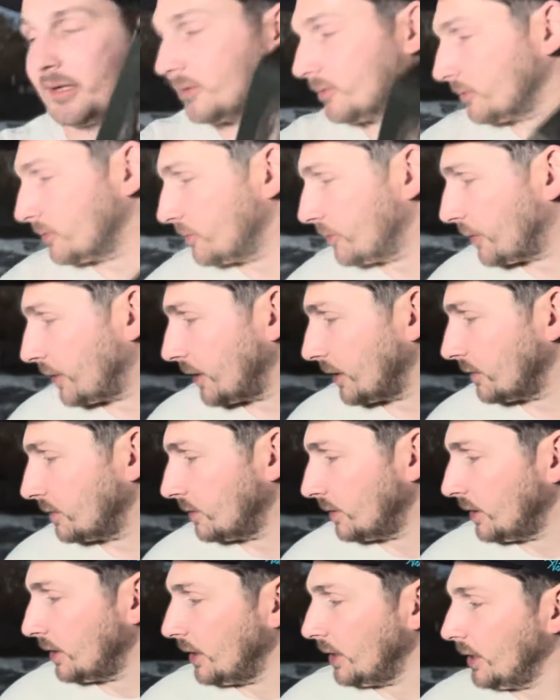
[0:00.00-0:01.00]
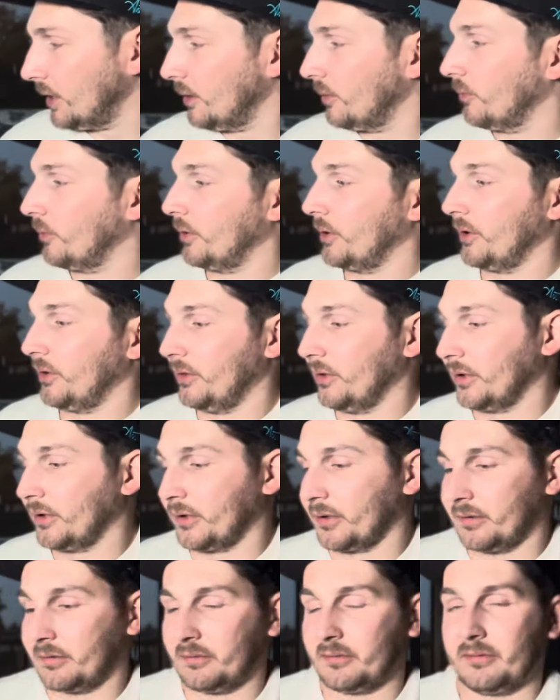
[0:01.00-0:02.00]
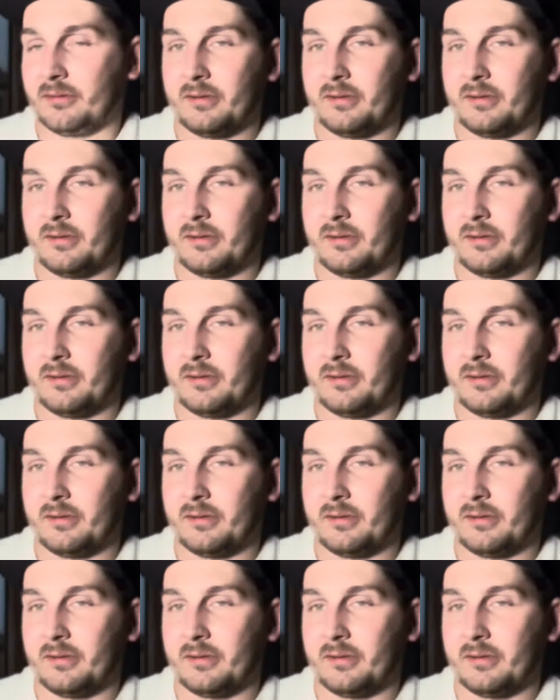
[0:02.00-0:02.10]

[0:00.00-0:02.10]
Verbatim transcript: and we bought one of the